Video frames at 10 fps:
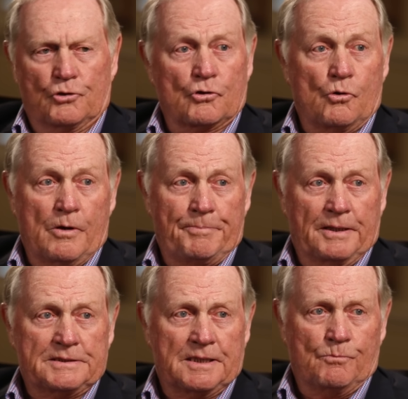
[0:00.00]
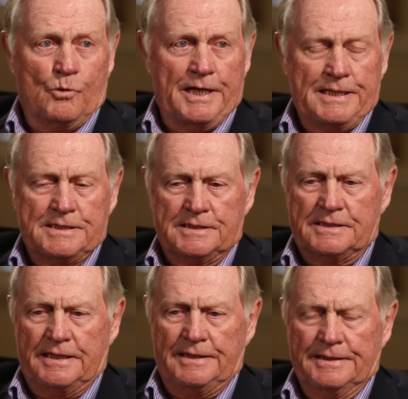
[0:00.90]
grow up in some ways and
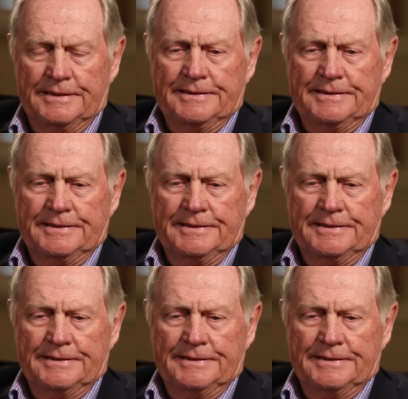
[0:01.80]
say,